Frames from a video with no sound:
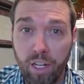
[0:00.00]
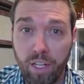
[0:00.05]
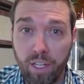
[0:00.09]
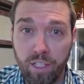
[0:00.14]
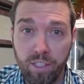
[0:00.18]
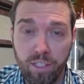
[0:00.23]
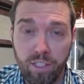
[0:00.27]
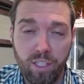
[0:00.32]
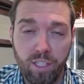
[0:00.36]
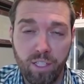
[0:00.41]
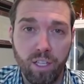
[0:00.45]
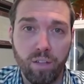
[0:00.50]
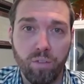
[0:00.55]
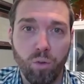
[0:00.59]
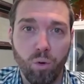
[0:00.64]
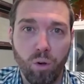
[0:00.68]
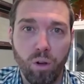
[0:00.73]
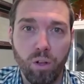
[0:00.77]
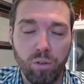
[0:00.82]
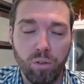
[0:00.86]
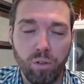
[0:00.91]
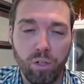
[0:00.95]
to conceive
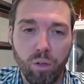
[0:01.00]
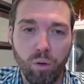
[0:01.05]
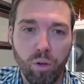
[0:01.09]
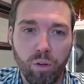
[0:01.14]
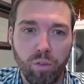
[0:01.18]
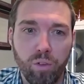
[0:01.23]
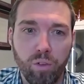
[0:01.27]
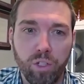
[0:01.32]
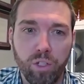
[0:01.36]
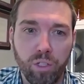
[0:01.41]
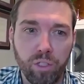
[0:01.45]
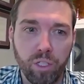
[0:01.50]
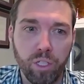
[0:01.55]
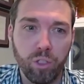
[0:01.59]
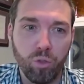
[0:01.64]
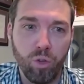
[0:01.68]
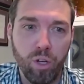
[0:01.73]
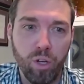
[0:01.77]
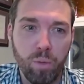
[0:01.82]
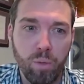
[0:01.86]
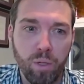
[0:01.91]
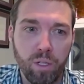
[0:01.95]
or undergoing fertility
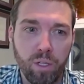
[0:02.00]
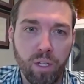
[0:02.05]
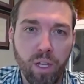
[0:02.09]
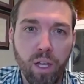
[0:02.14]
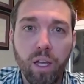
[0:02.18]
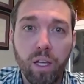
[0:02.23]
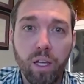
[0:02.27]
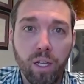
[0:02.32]
treatment